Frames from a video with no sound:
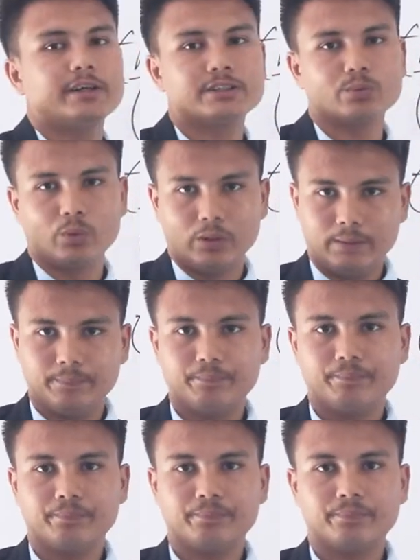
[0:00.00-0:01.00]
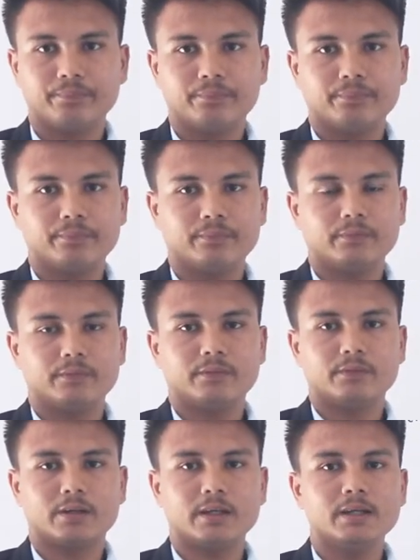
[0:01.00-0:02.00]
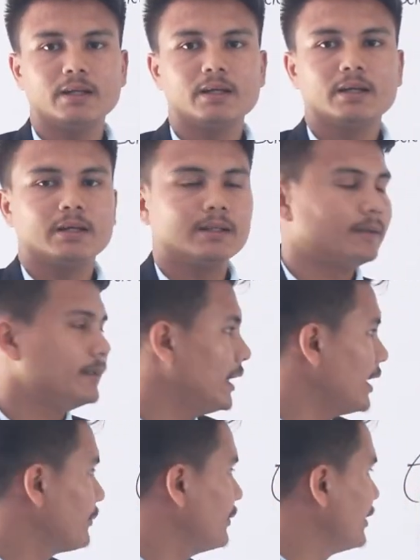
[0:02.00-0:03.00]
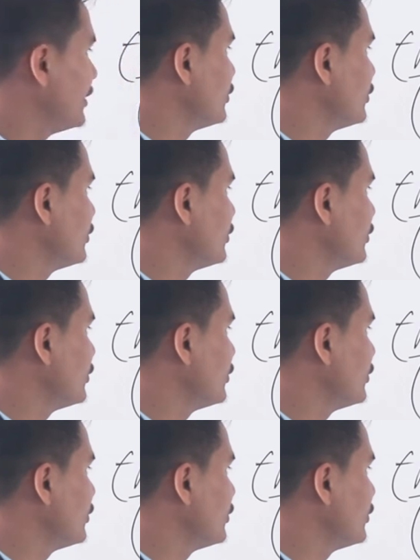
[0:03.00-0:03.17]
as well okay they are very